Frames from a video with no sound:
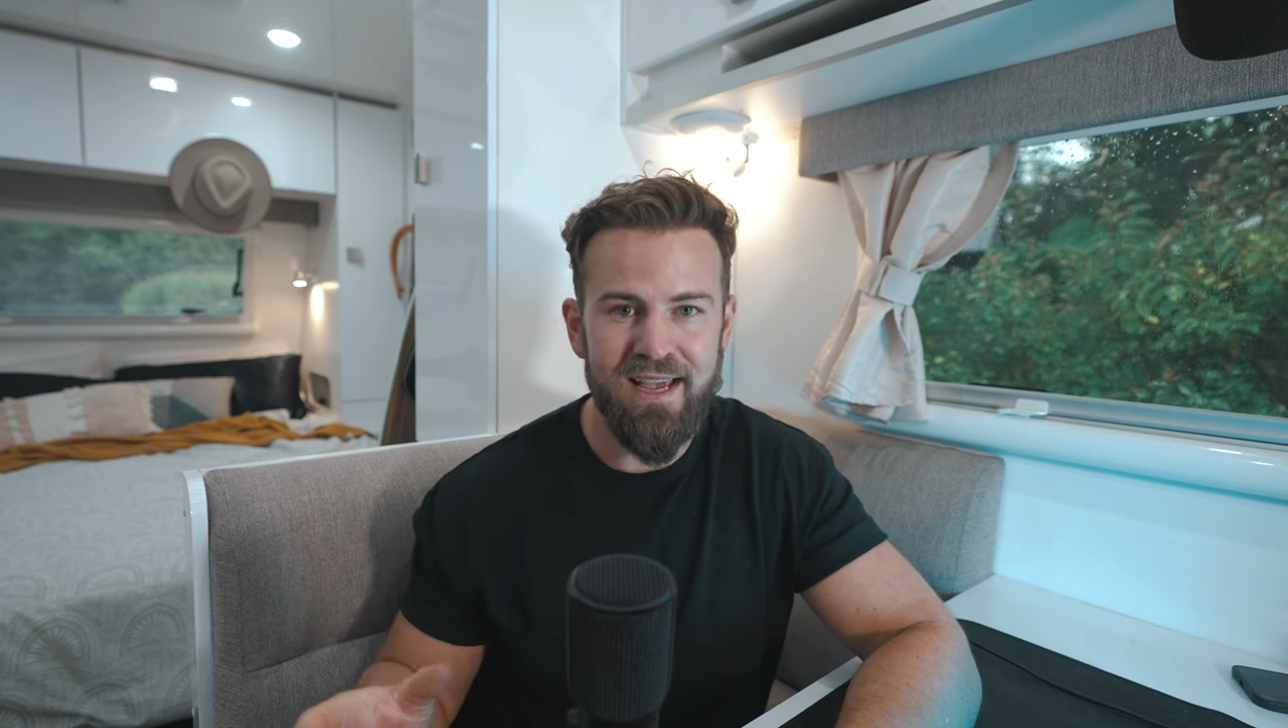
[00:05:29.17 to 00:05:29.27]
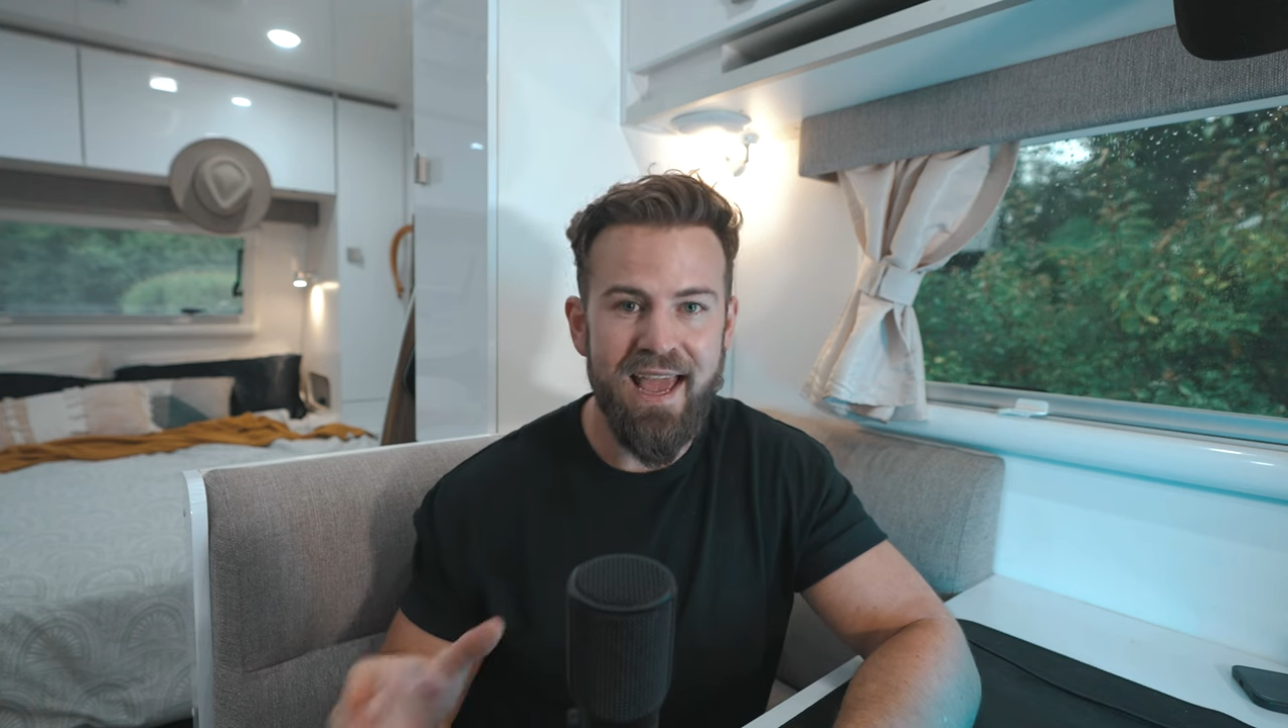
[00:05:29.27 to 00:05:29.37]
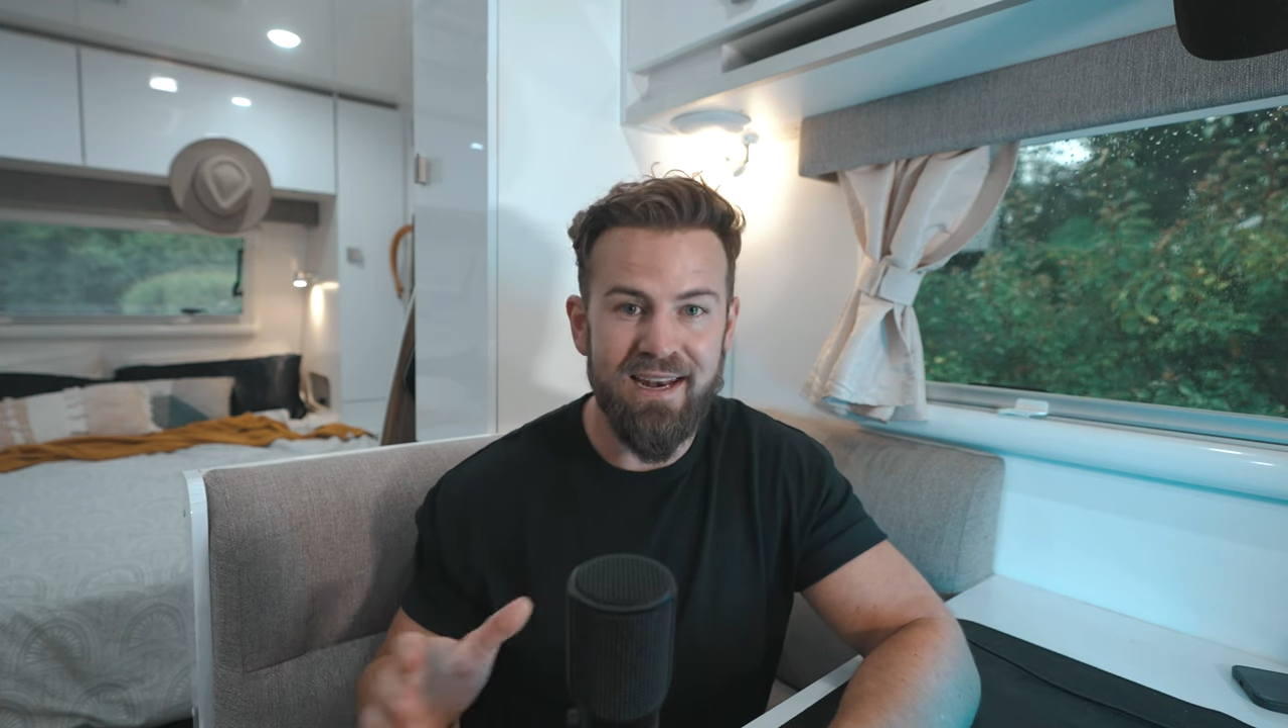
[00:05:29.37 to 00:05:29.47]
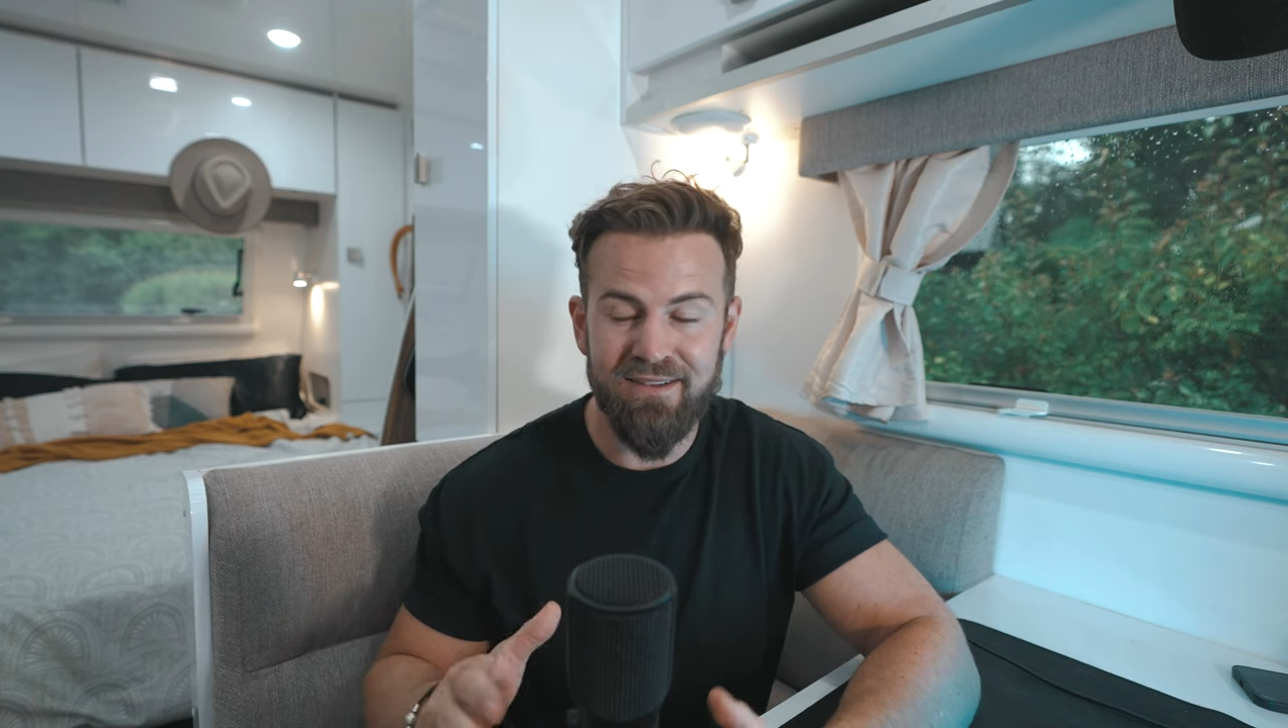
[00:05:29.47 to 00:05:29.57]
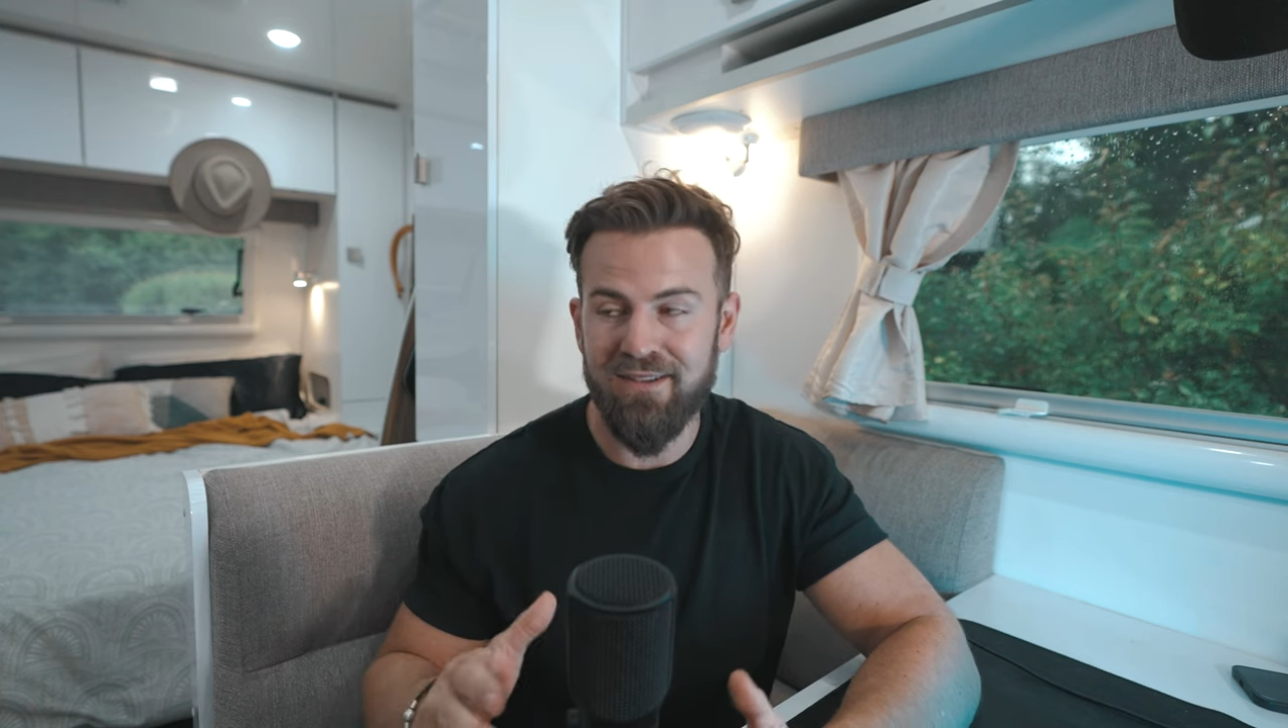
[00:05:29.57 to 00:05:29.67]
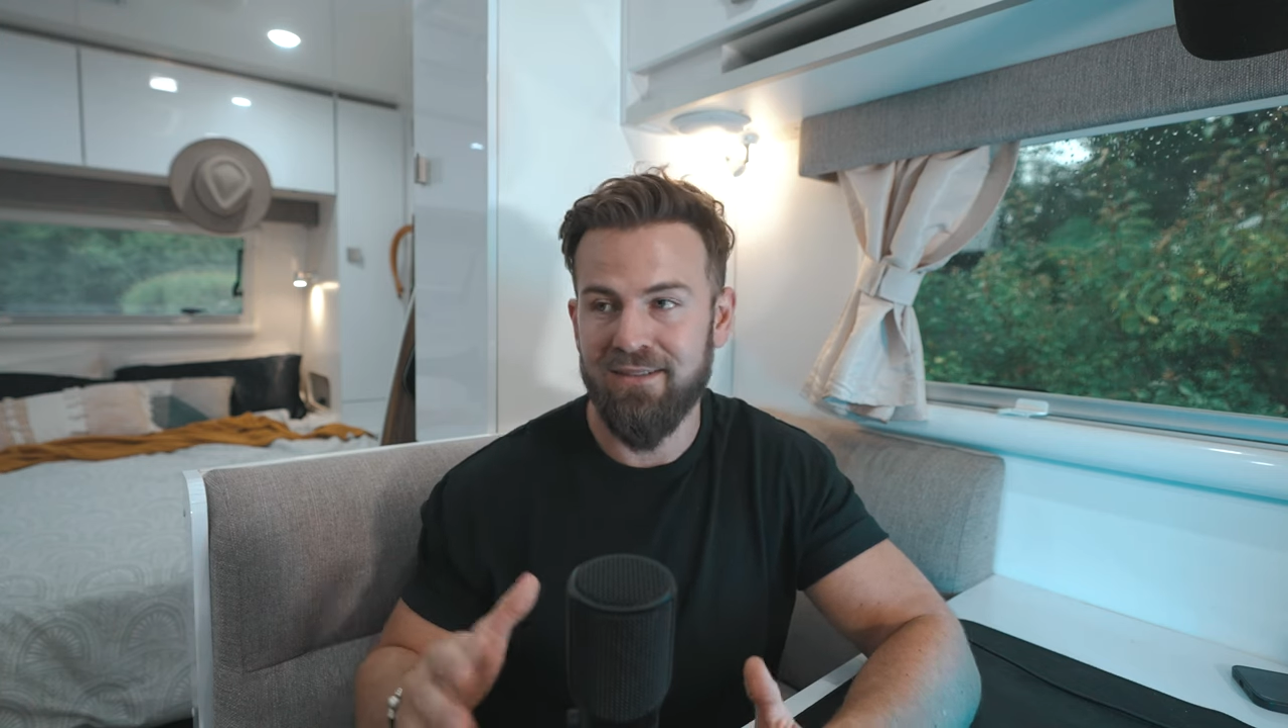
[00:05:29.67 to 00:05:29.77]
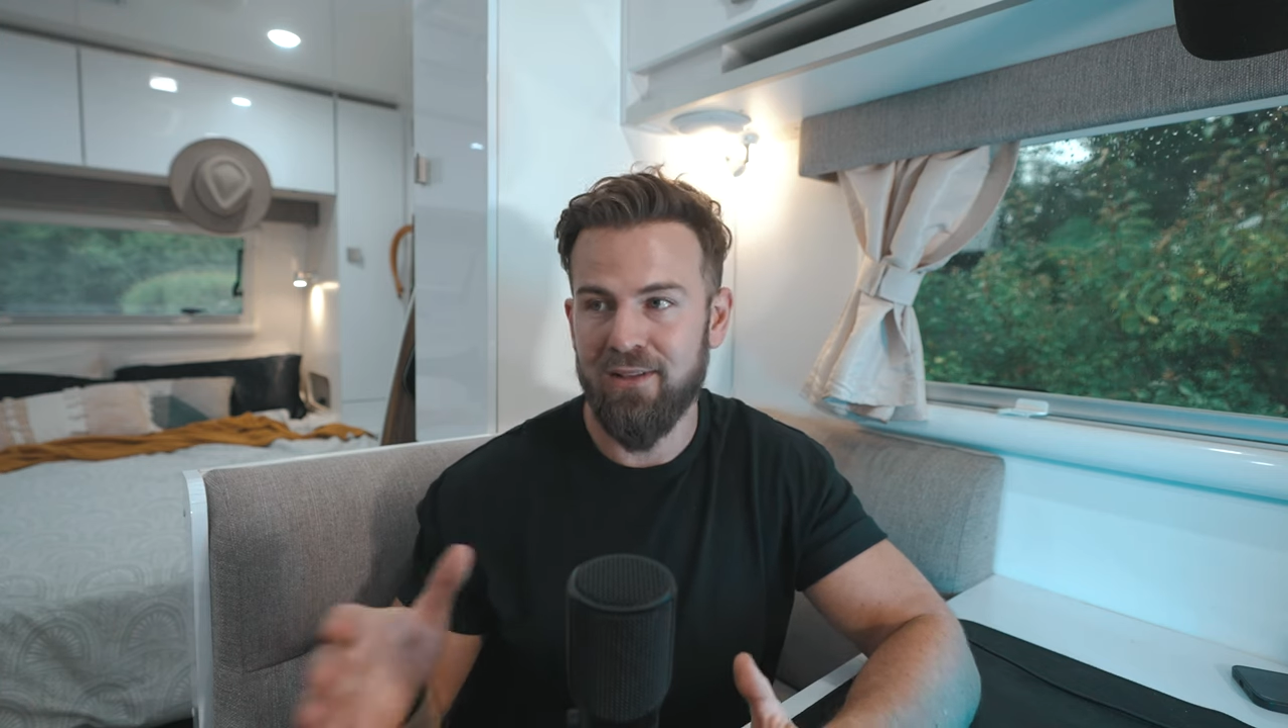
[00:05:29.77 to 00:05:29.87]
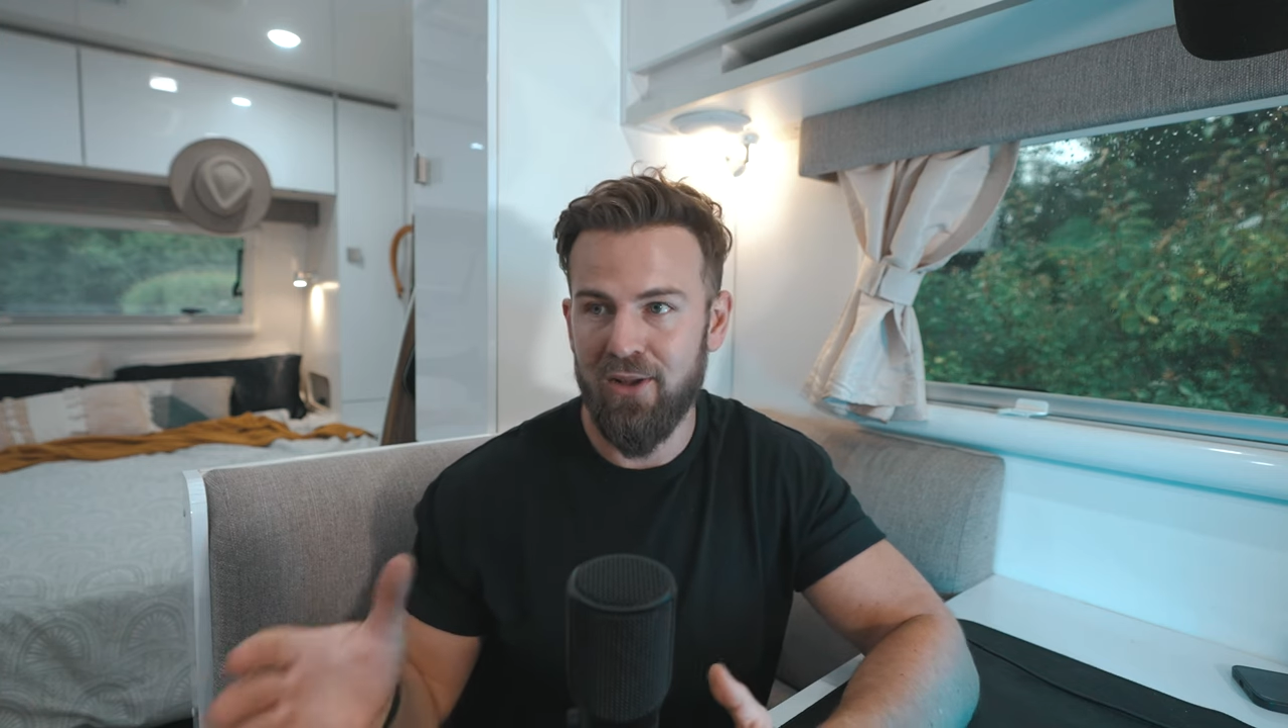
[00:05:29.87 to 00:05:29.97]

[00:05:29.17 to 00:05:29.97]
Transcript: and